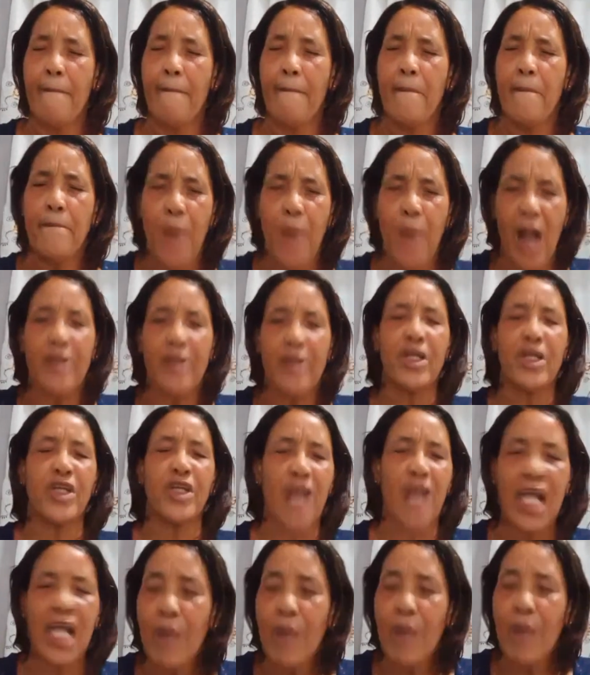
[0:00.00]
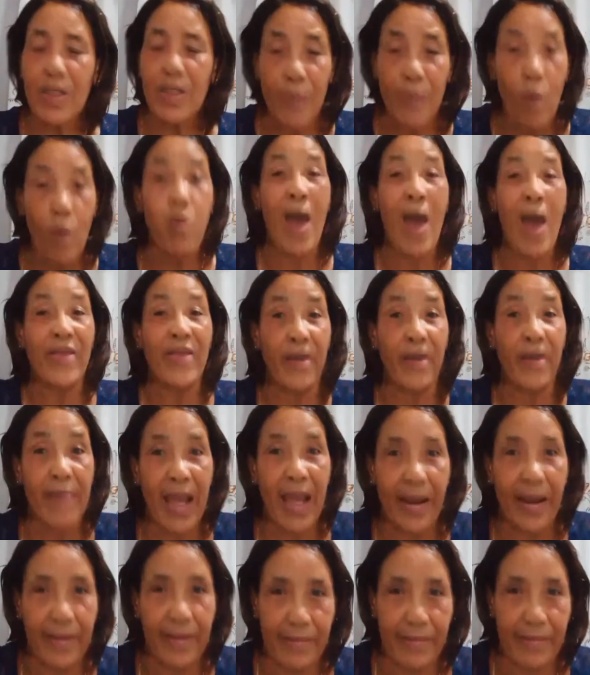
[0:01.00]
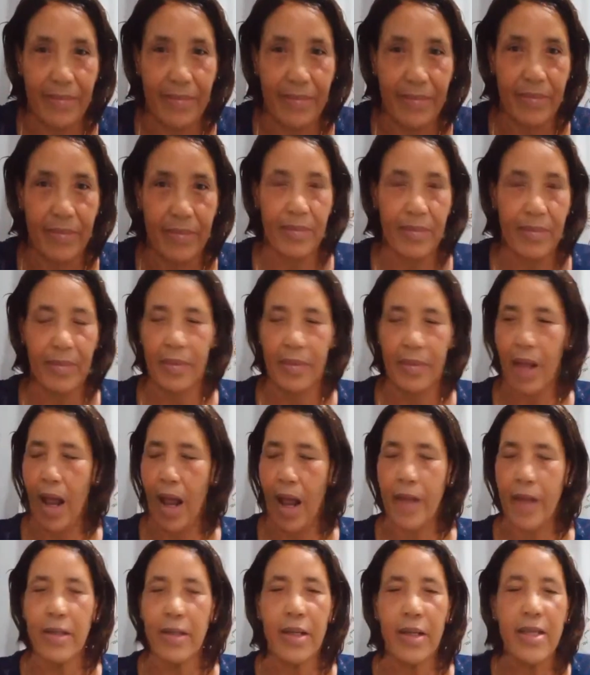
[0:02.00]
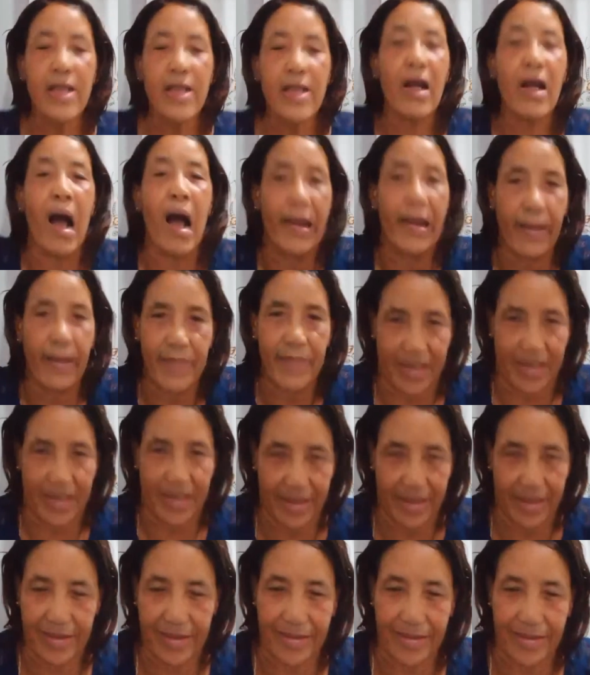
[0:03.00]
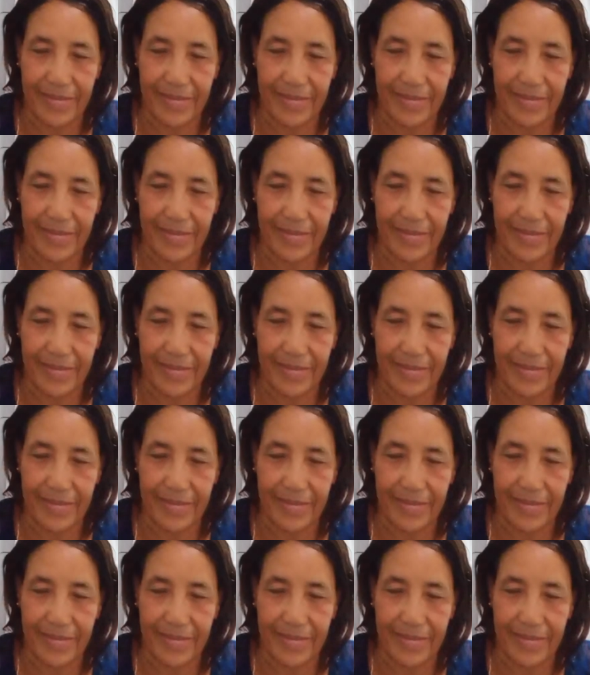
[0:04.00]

Politicians must be weathermen and economists.